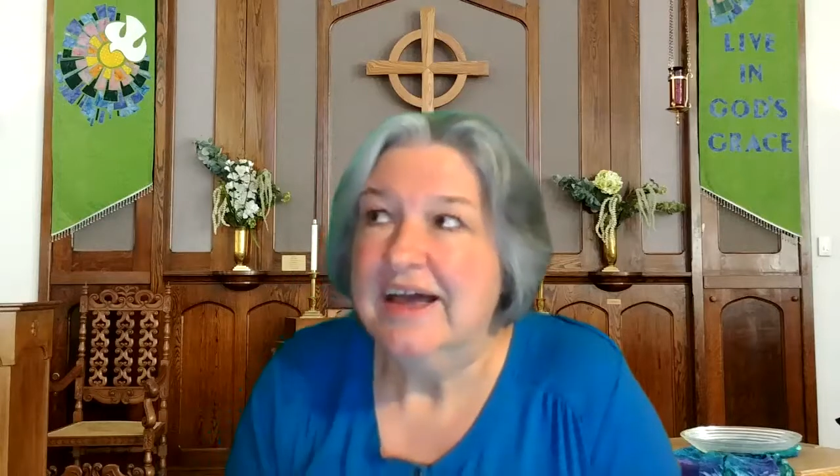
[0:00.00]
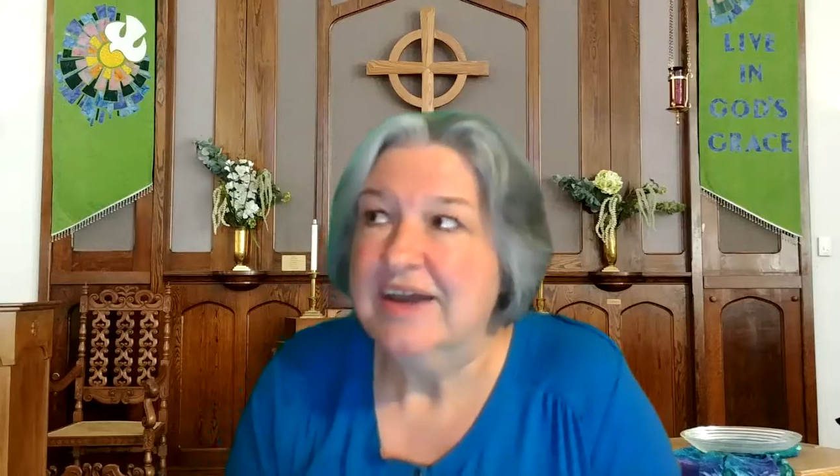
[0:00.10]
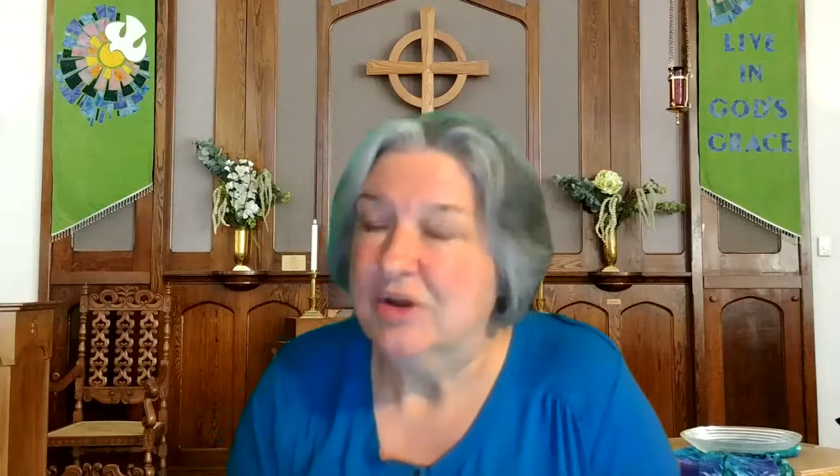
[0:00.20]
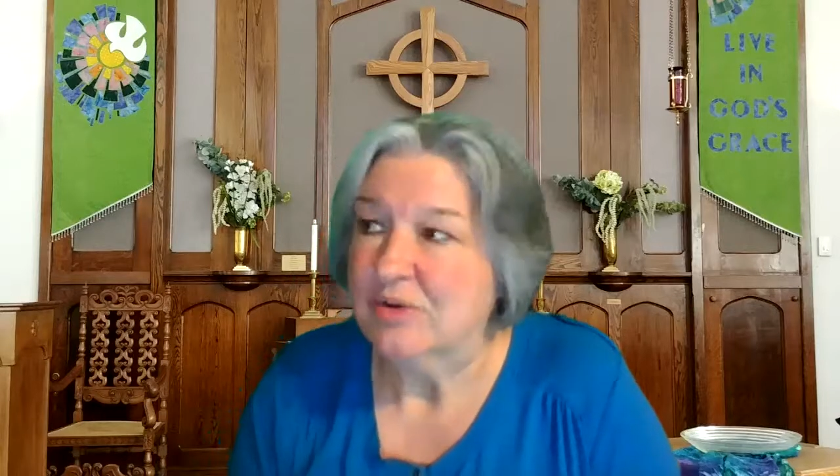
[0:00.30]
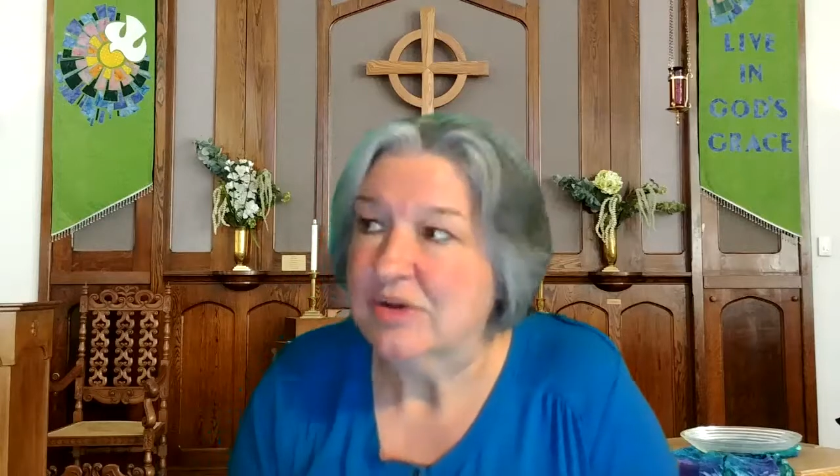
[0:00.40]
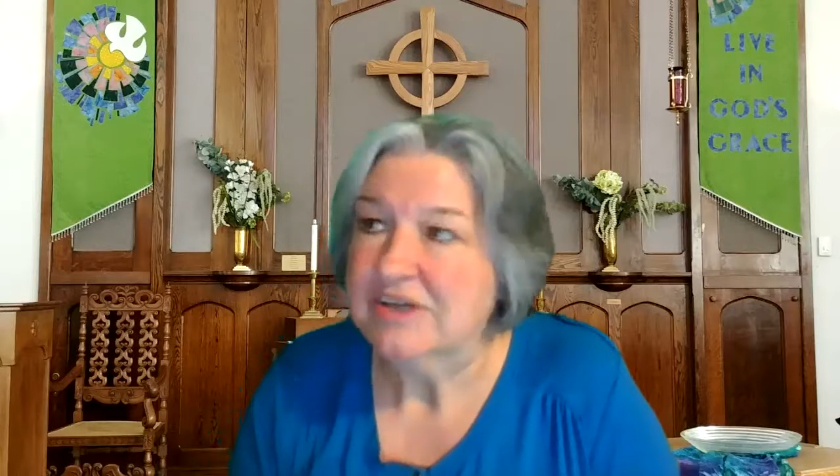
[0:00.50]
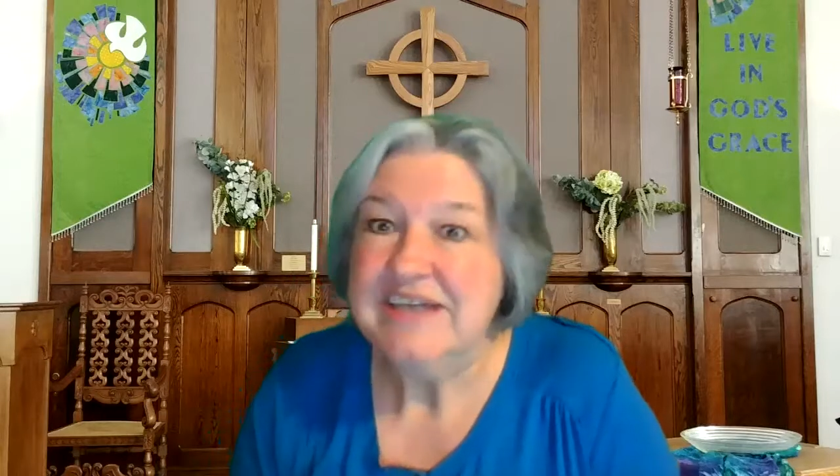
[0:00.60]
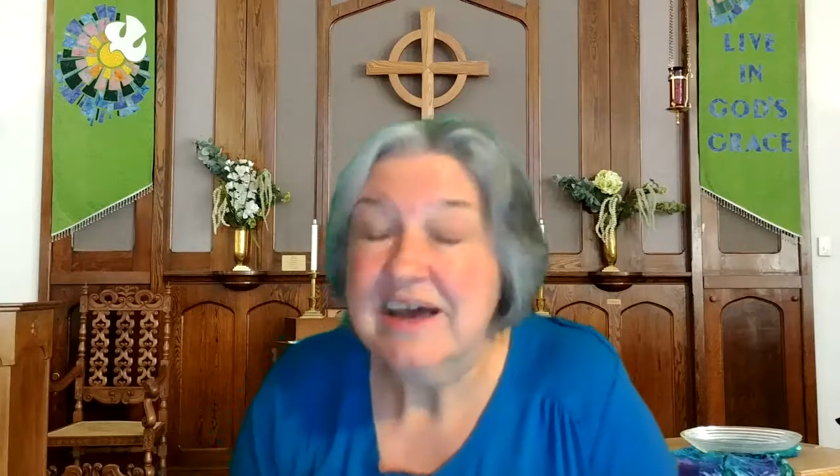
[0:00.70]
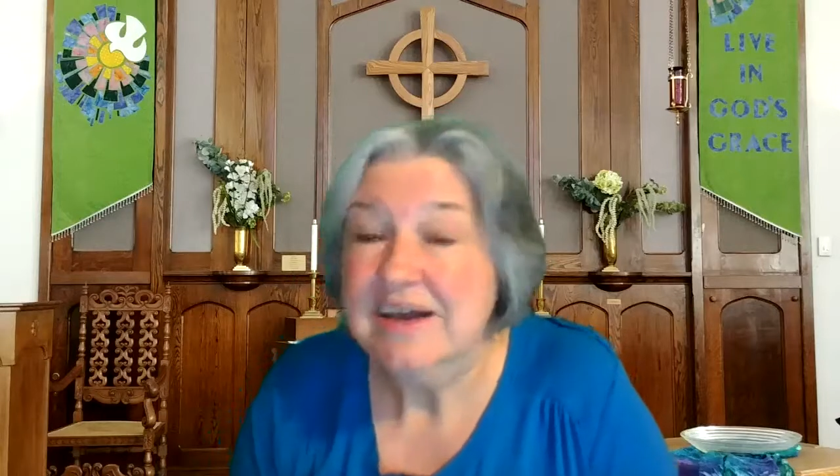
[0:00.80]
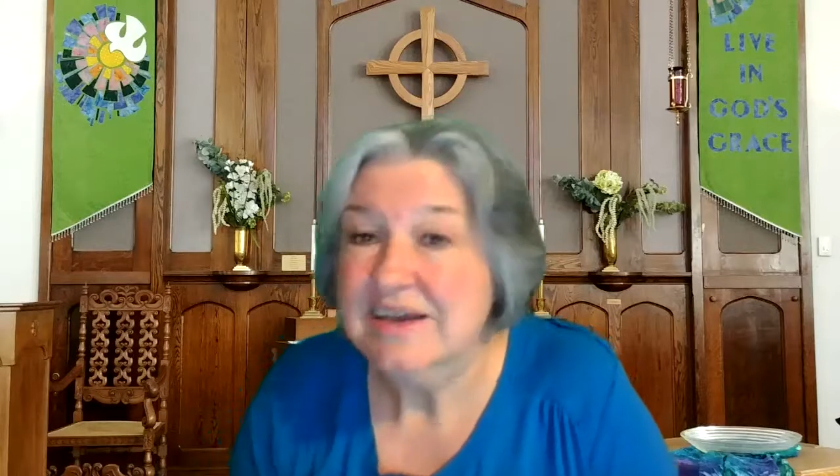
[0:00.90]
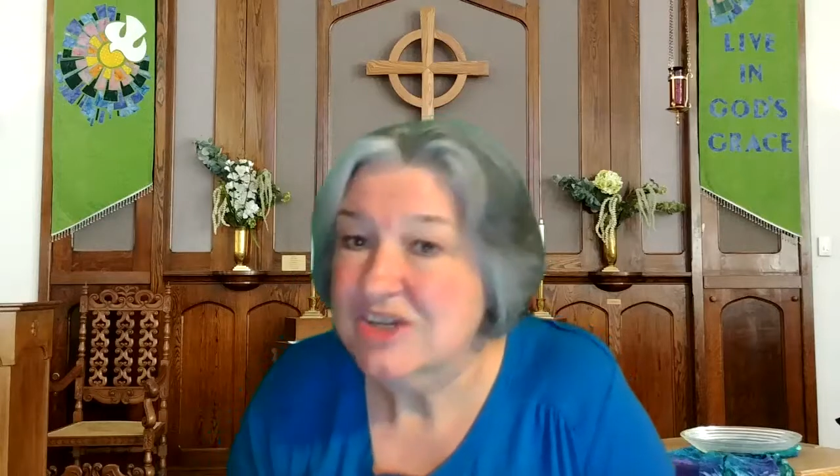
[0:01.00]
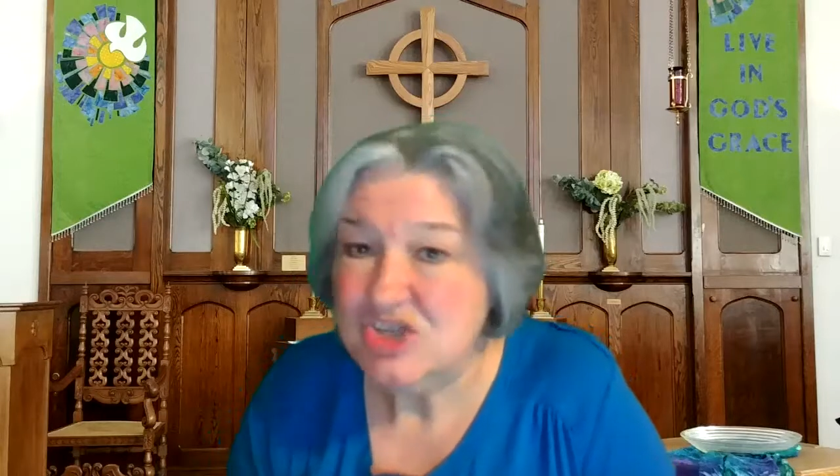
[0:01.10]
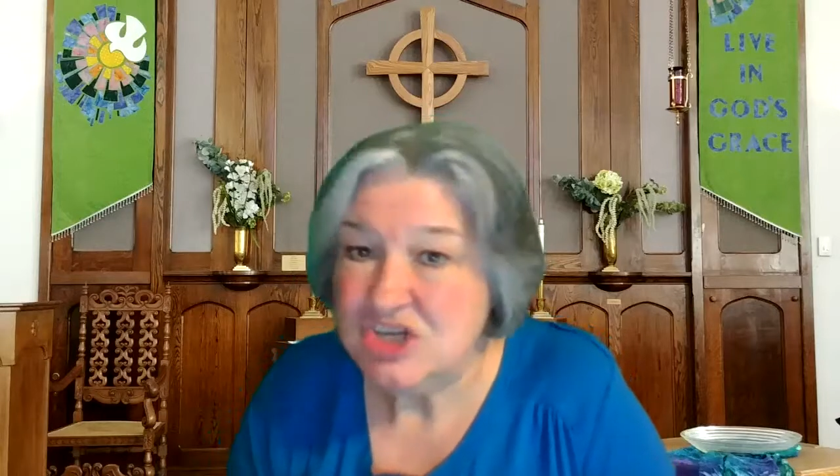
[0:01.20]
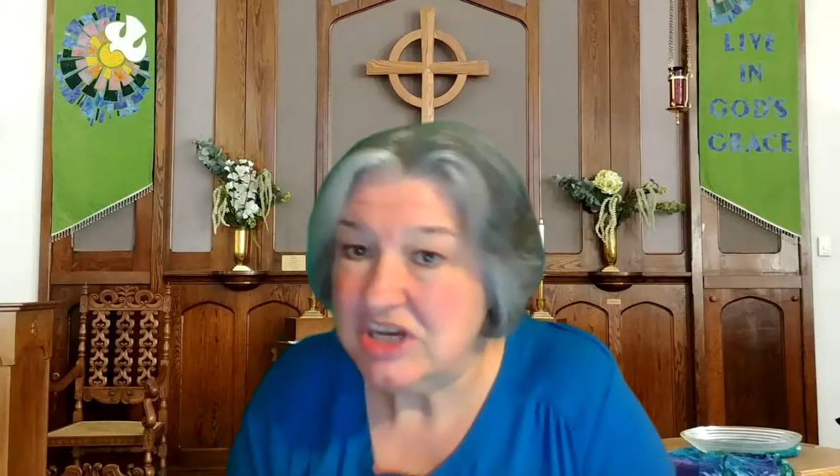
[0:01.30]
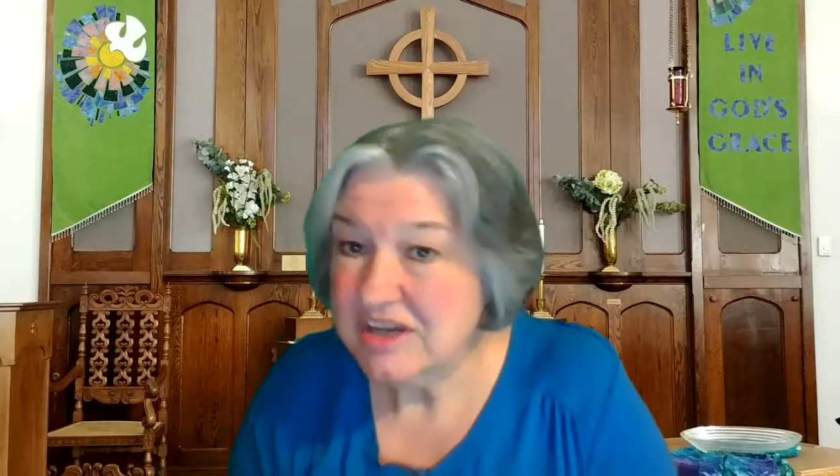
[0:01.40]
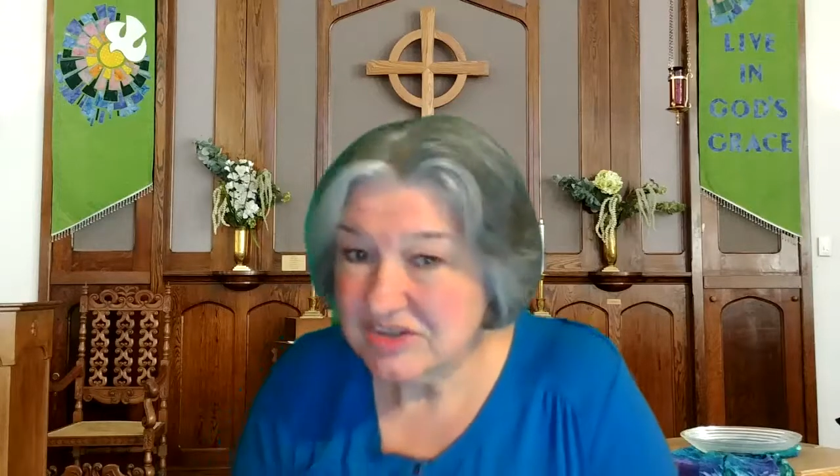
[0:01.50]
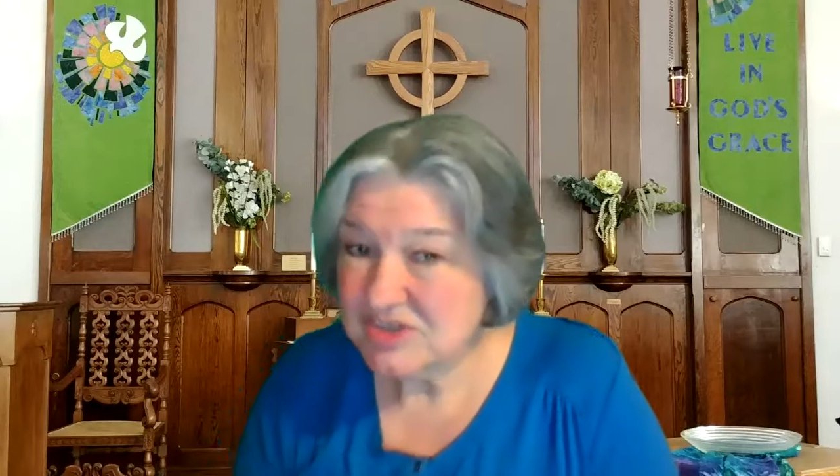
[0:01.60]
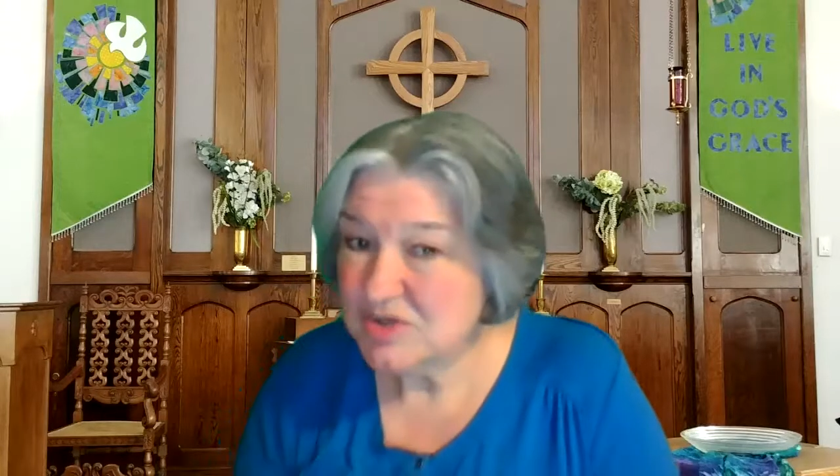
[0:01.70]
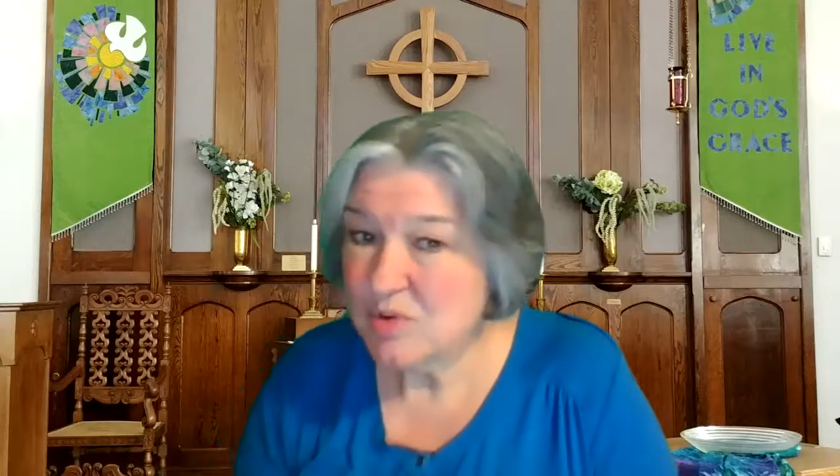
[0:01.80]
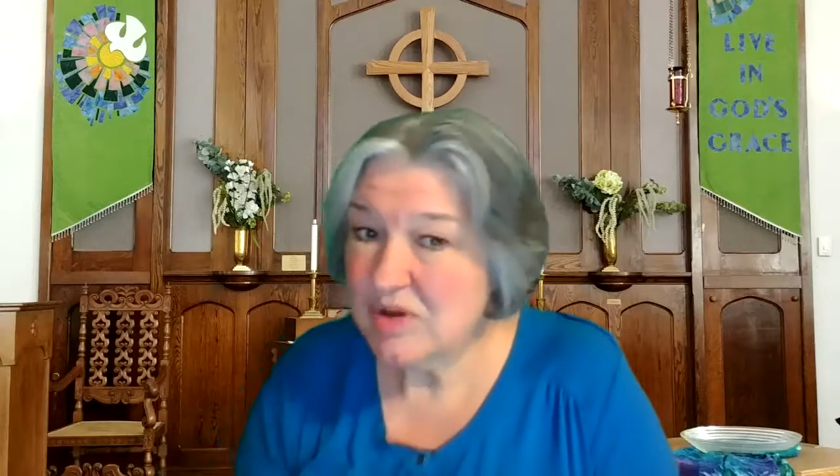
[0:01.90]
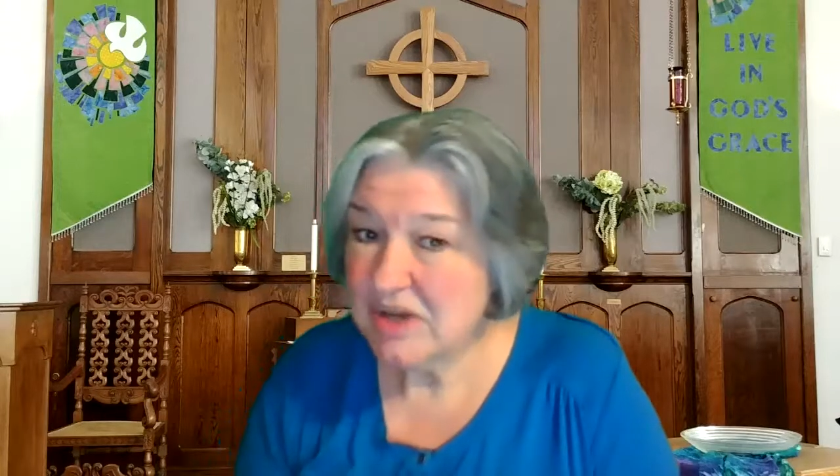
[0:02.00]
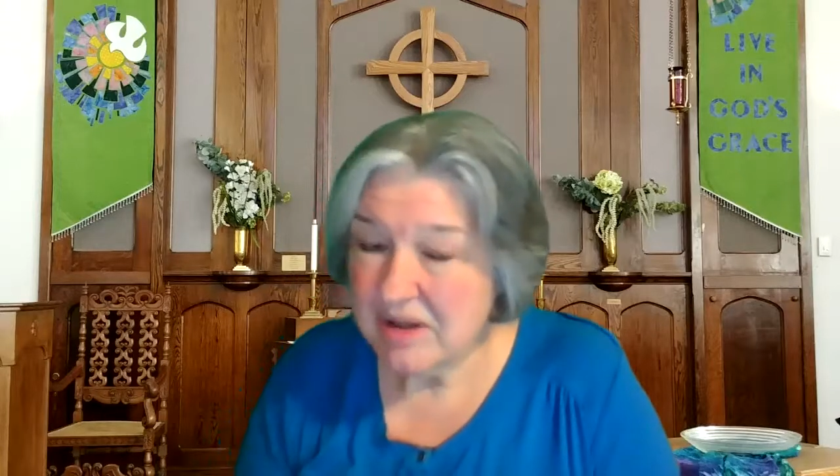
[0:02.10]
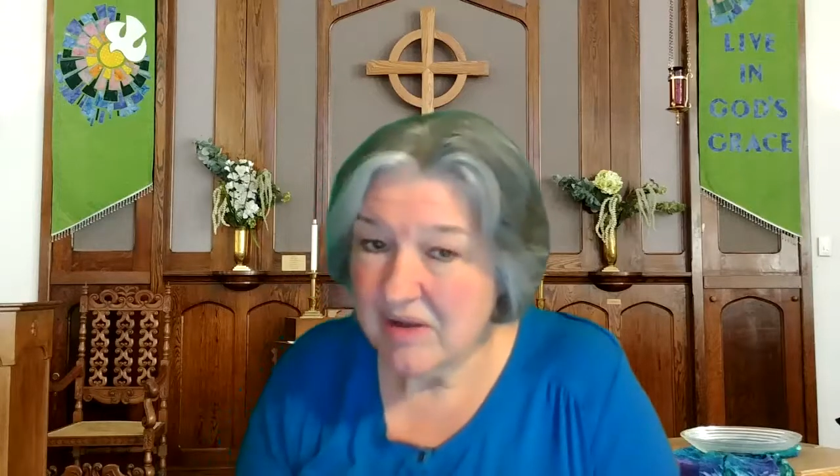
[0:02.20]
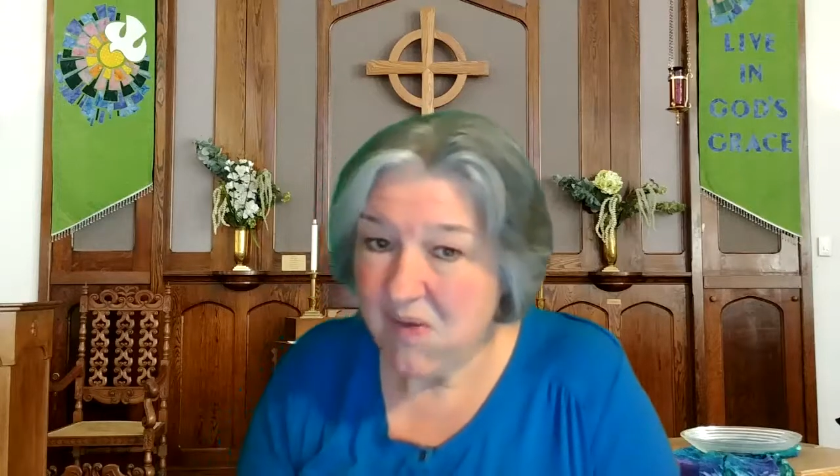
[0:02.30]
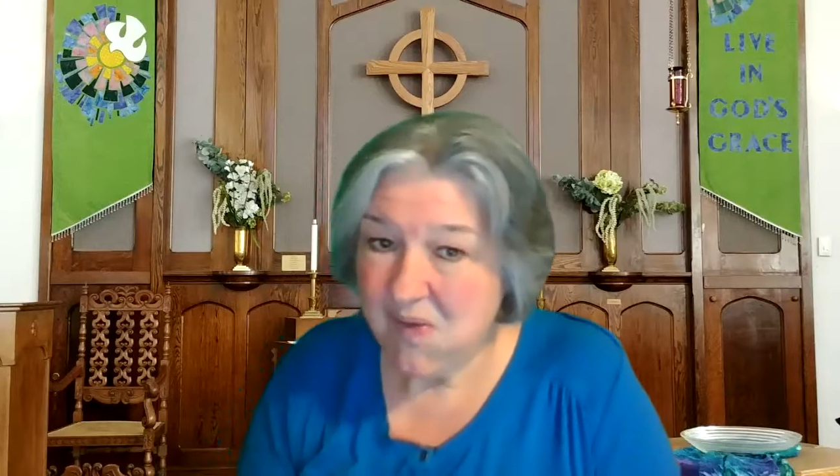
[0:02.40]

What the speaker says: I don't know, tongue-in-cheek story.